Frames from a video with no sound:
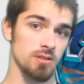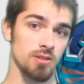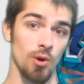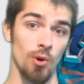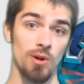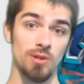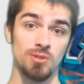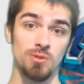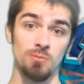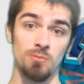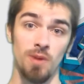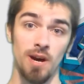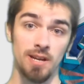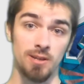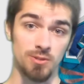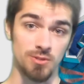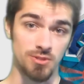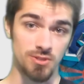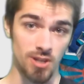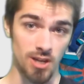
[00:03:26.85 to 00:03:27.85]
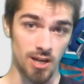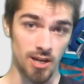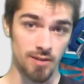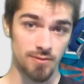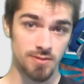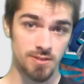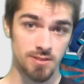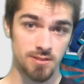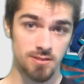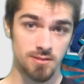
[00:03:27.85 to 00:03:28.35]
Going to
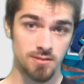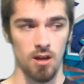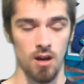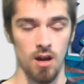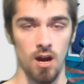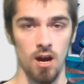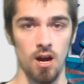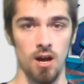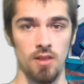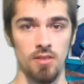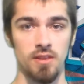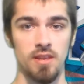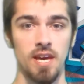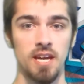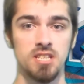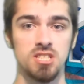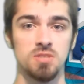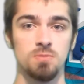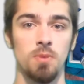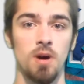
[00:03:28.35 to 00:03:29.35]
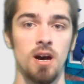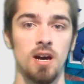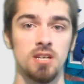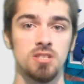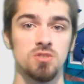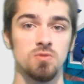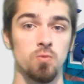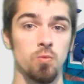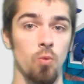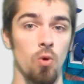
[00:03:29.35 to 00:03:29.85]
Microsoft, the
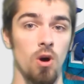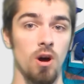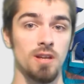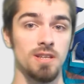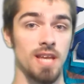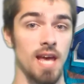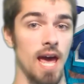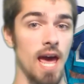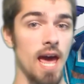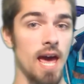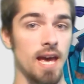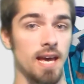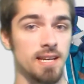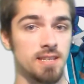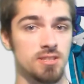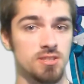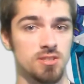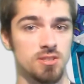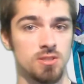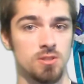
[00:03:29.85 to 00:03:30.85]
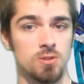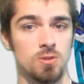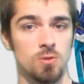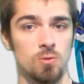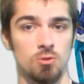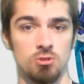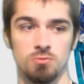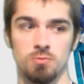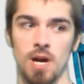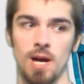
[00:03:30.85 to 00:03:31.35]
Xbox One S,
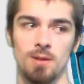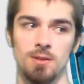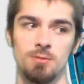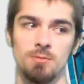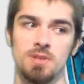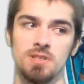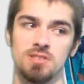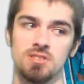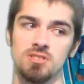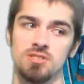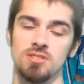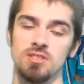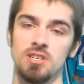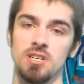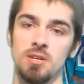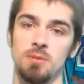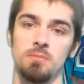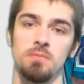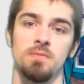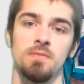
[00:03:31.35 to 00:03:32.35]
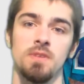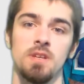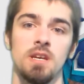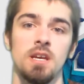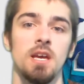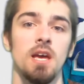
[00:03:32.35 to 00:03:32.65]
which probably means Slim,